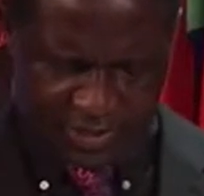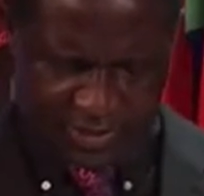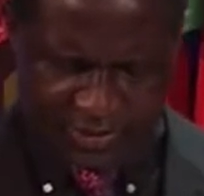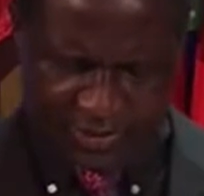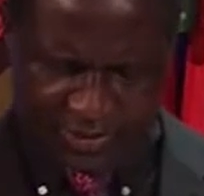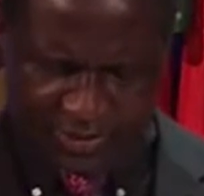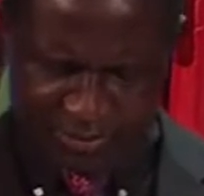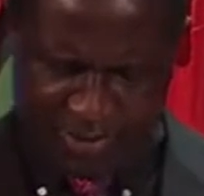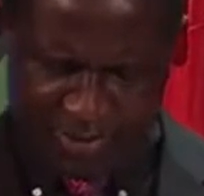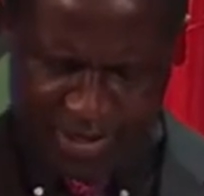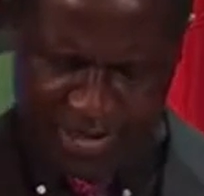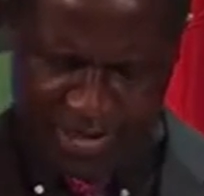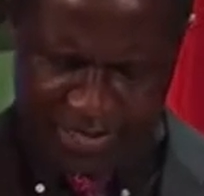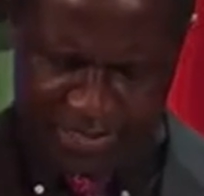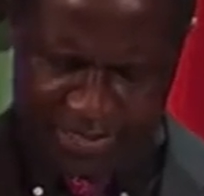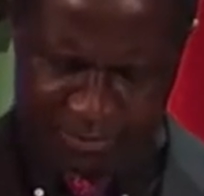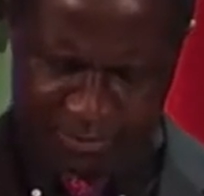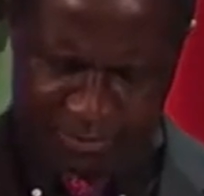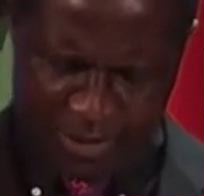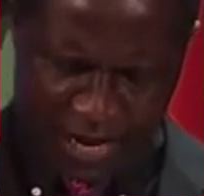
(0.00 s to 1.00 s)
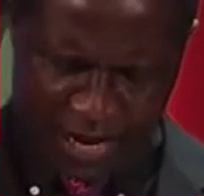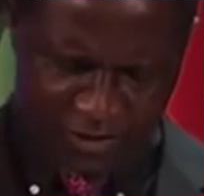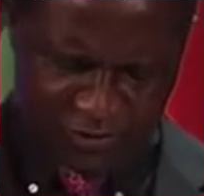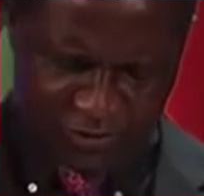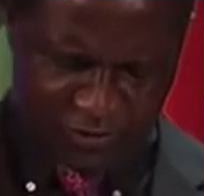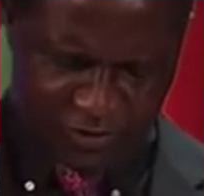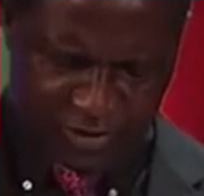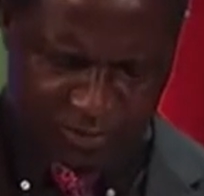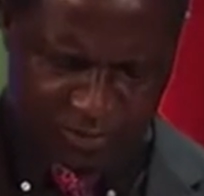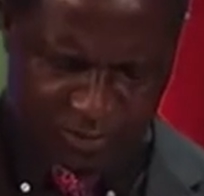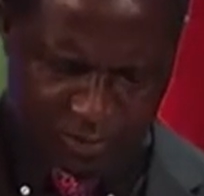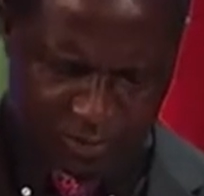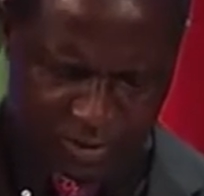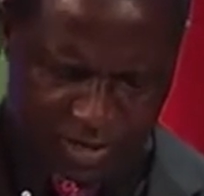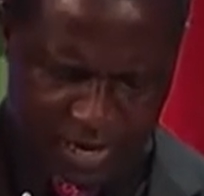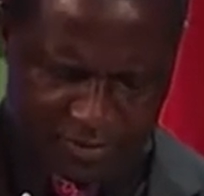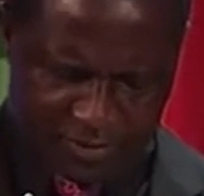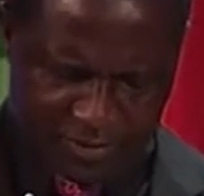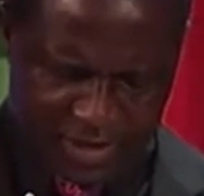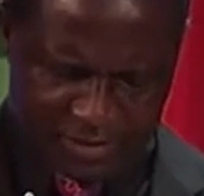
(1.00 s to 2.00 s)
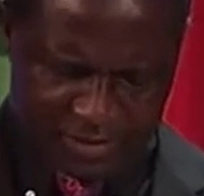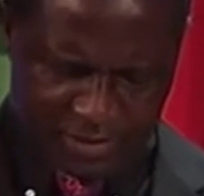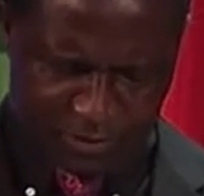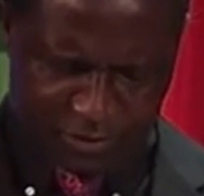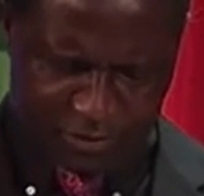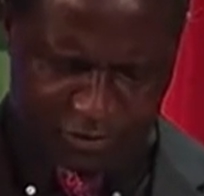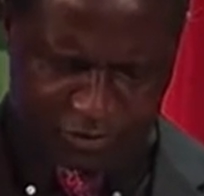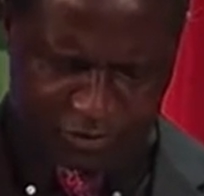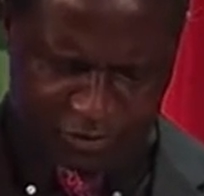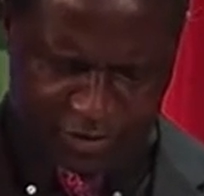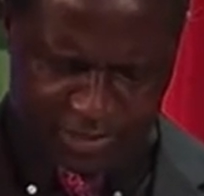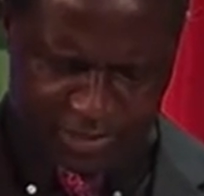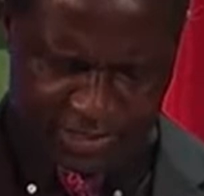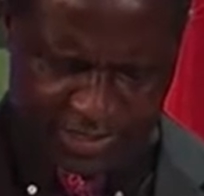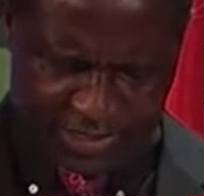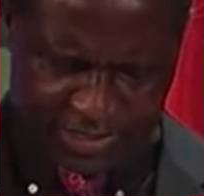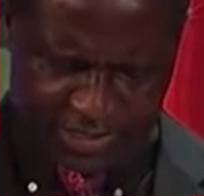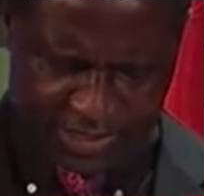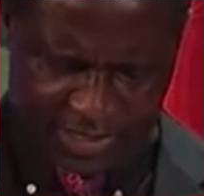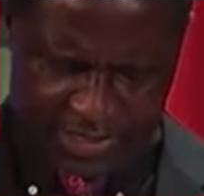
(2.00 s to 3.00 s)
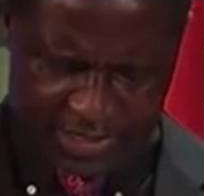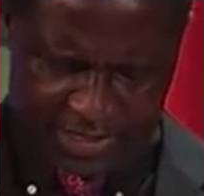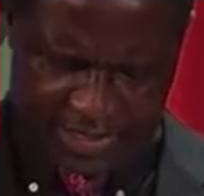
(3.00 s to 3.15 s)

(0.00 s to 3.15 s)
on the Man and Biosphere program has demonstrated